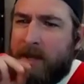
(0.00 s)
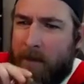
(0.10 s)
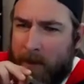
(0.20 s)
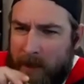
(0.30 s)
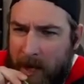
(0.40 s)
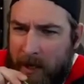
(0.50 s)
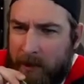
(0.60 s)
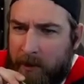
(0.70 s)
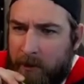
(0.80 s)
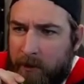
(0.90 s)
that
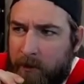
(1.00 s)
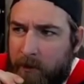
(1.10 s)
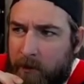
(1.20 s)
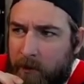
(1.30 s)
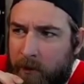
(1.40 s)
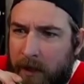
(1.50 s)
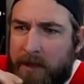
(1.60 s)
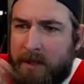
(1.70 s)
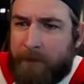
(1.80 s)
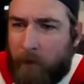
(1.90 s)
mechanic in a
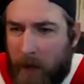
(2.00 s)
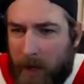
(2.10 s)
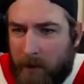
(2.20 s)
different way.